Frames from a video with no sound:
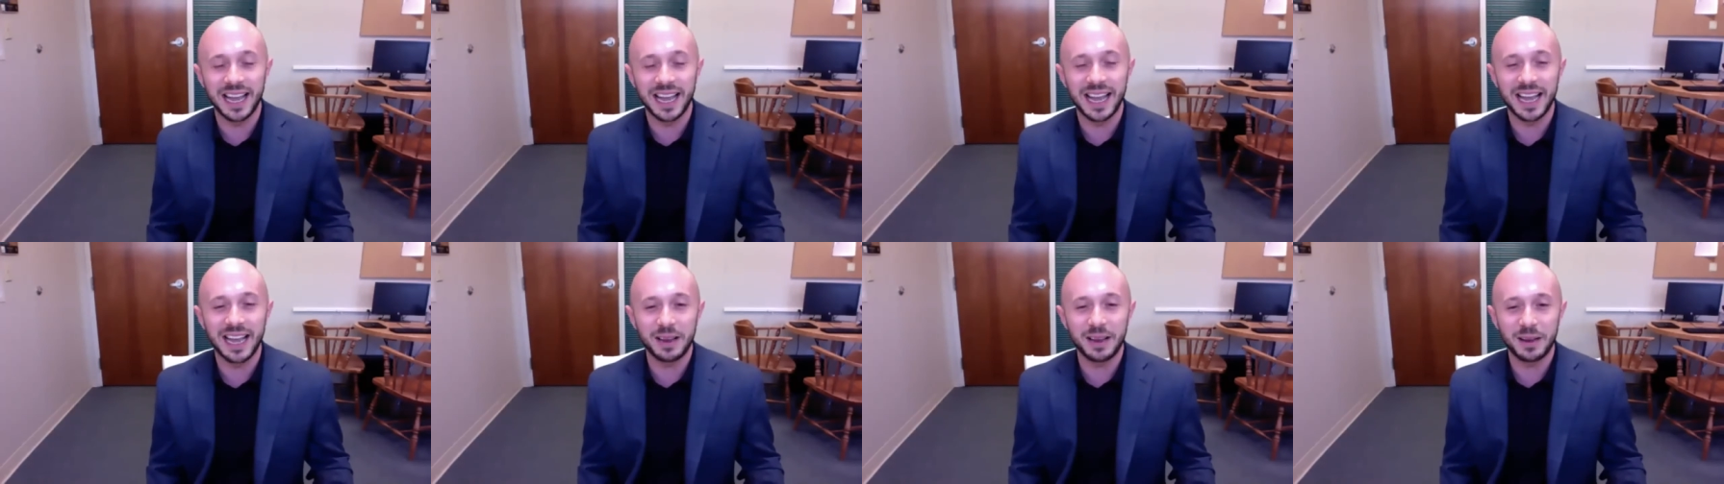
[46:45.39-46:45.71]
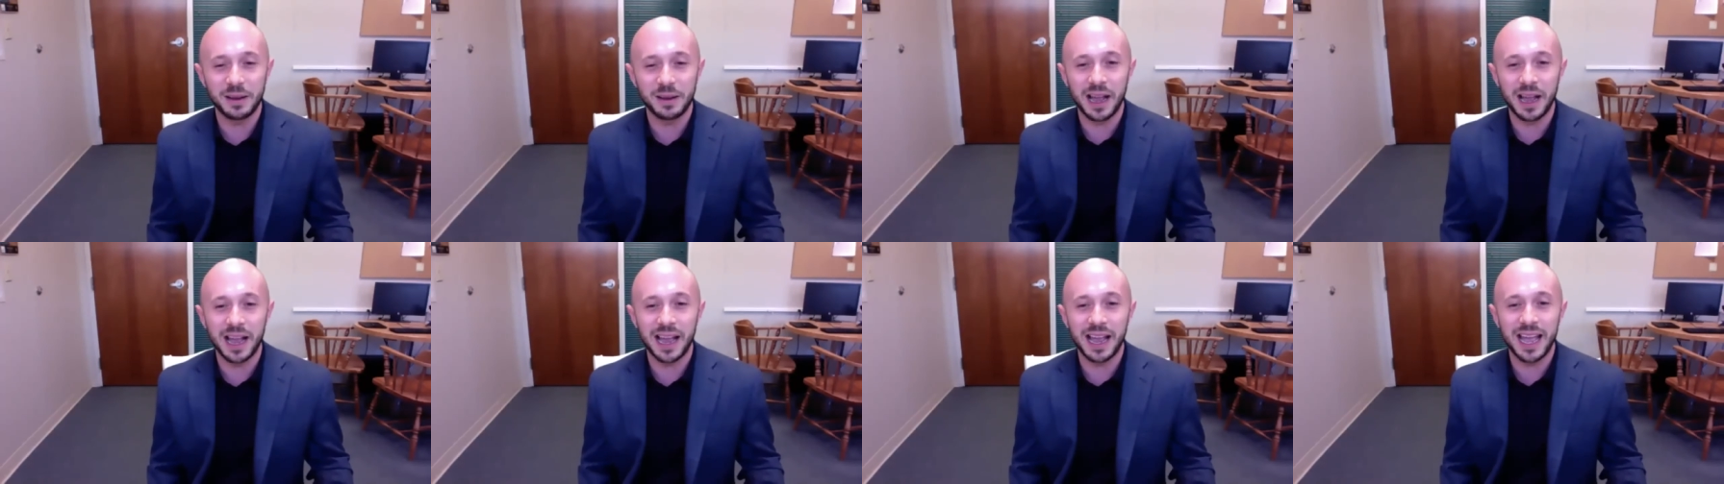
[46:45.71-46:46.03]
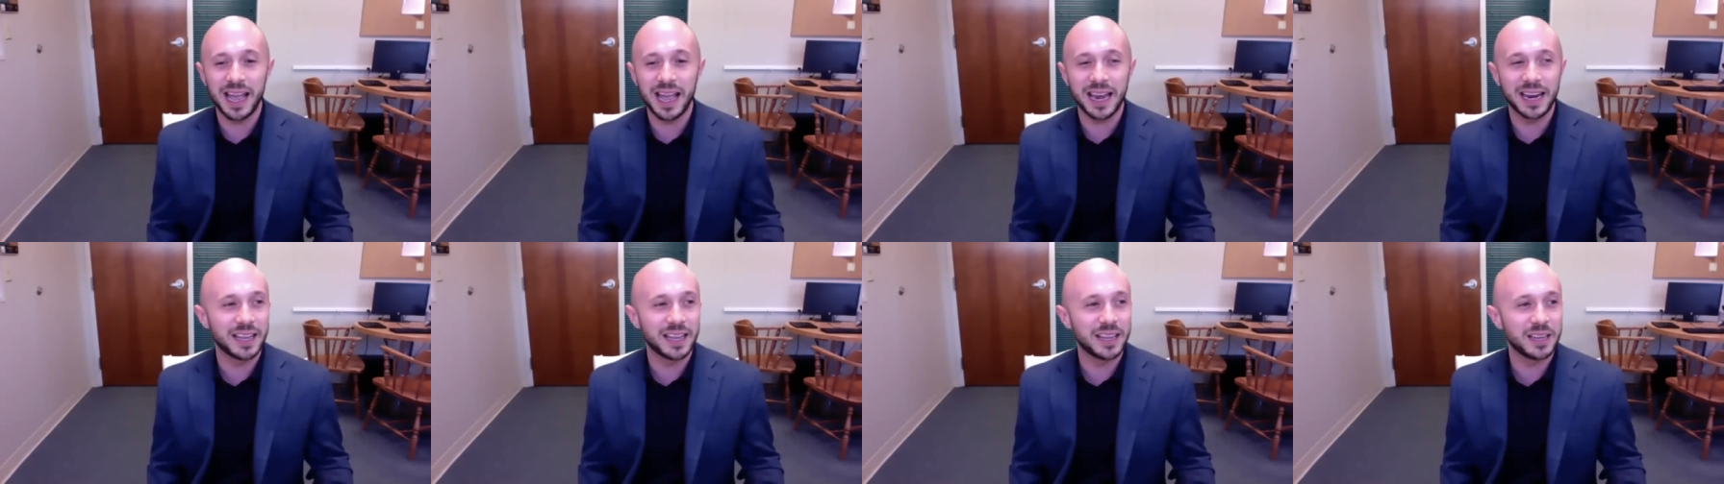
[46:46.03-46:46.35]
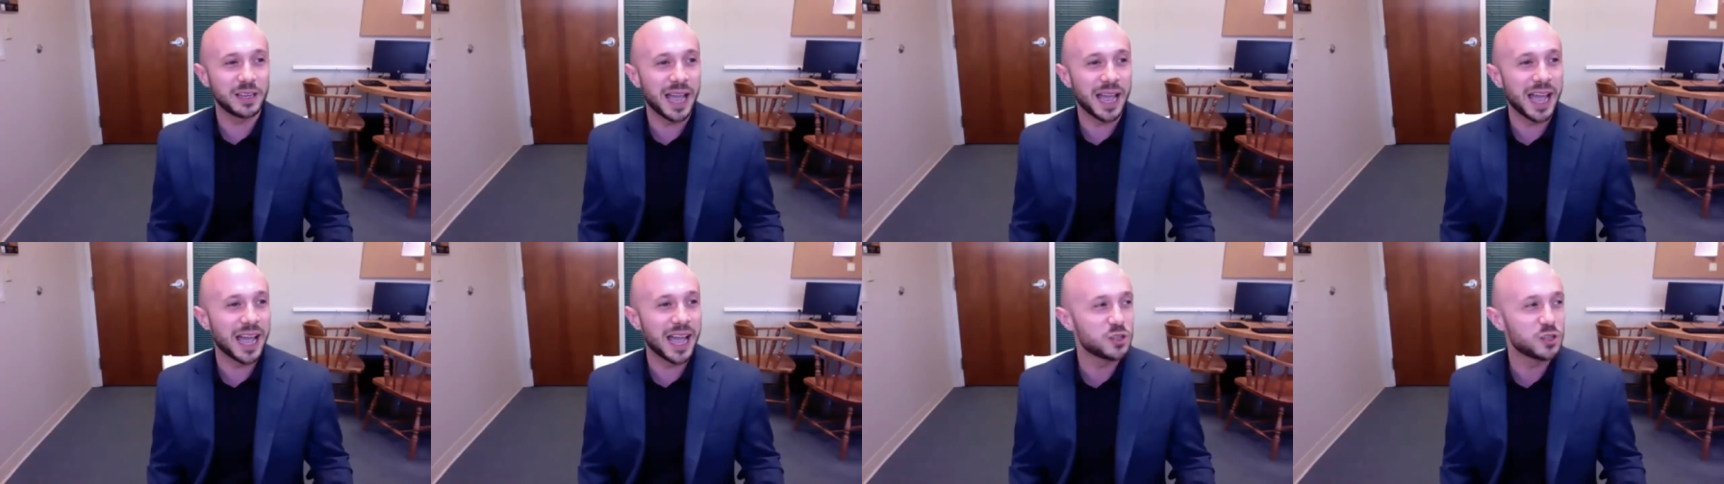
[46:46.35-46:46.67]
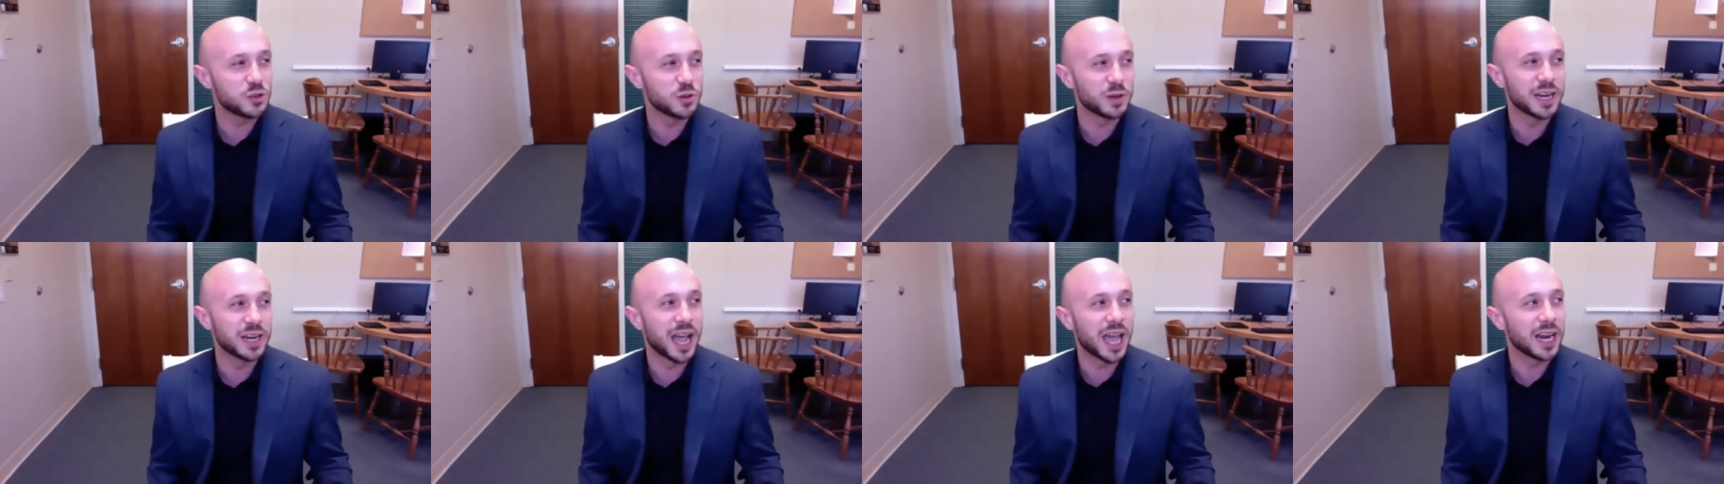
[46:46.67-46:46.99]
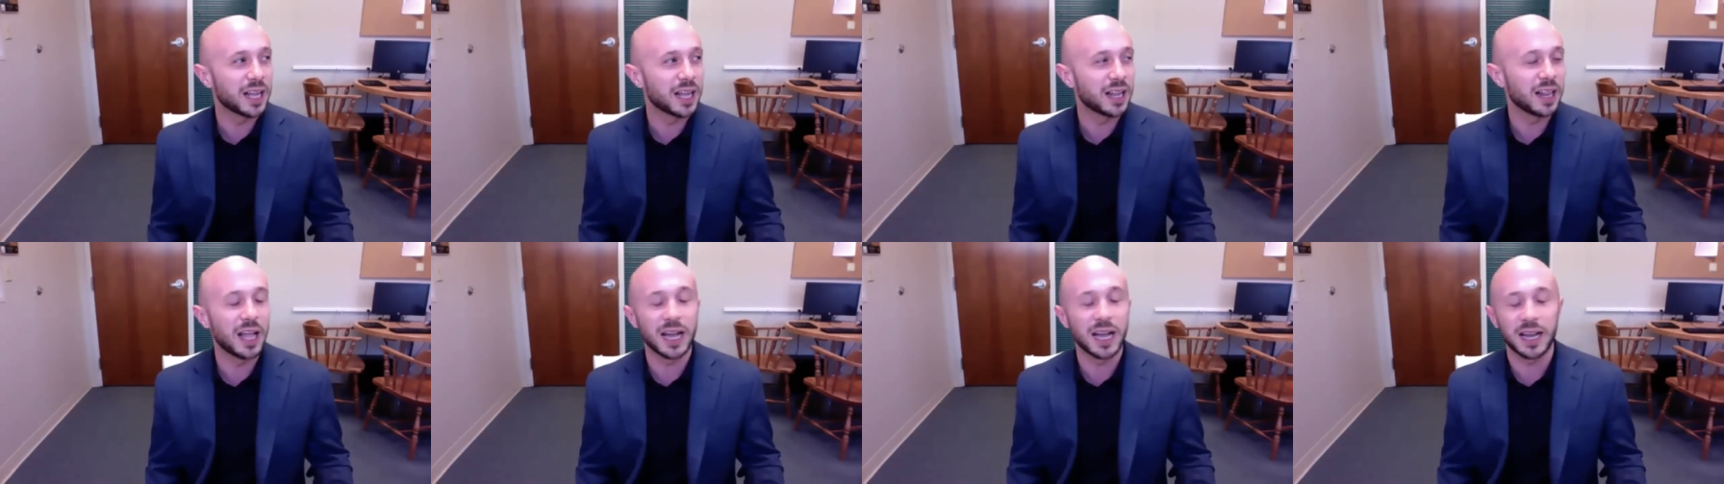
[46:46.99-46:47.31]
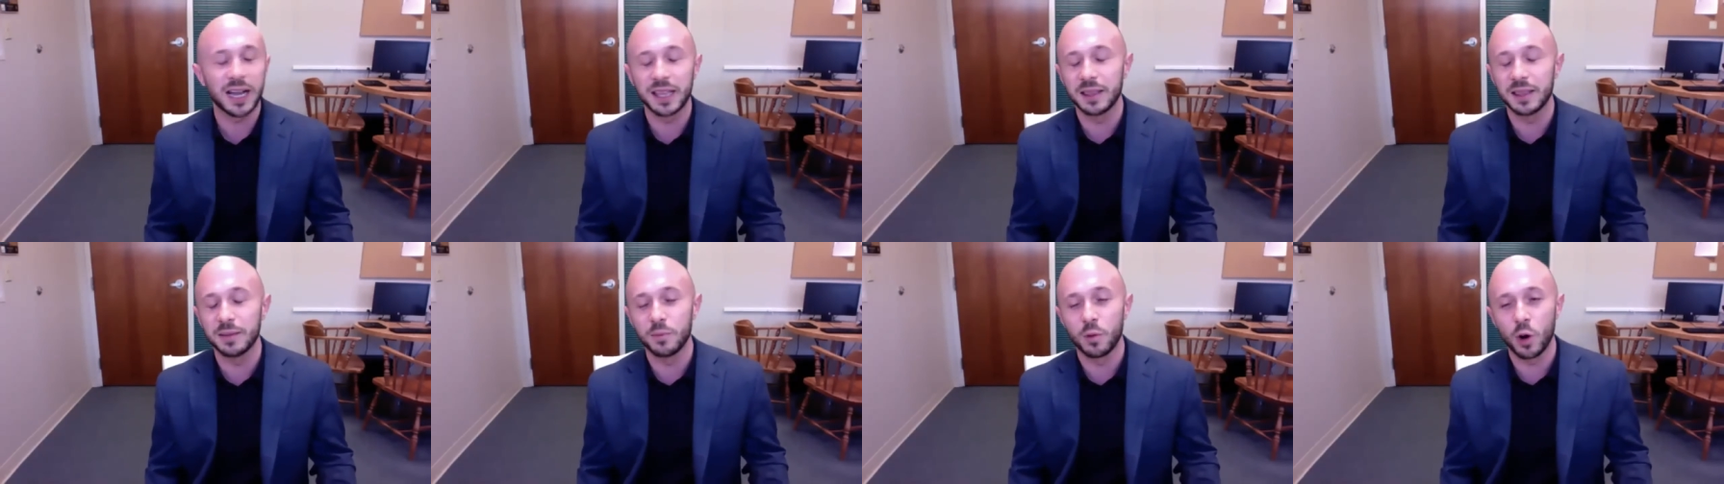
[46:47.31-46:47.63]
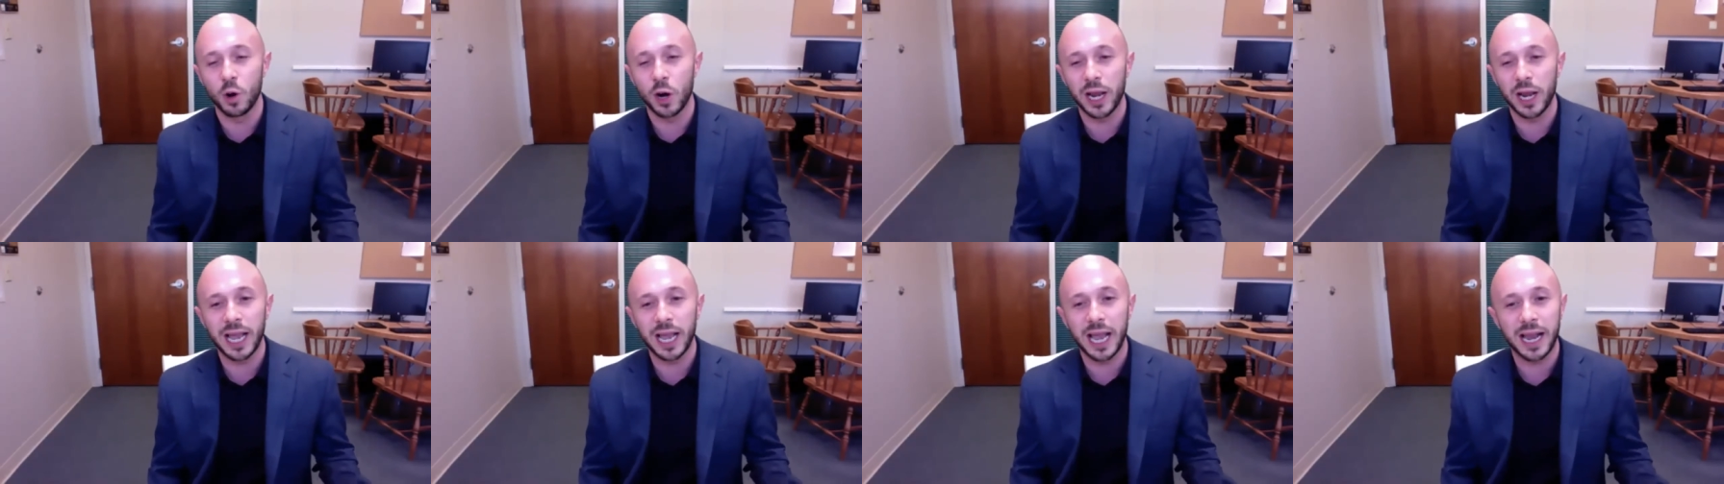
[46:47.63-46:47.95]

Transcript: I had you at 9 o'clock in the morning.